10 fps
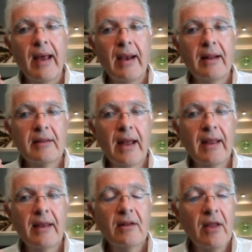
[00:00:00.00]
at
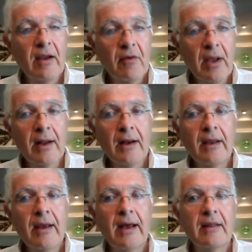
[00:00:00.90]
attacking
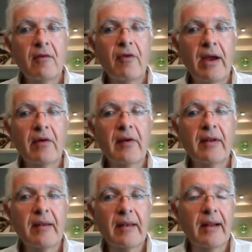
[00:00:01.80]
directly at the virus
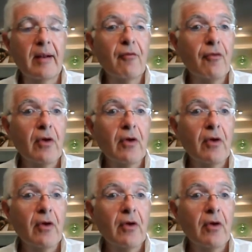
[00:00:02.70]
itself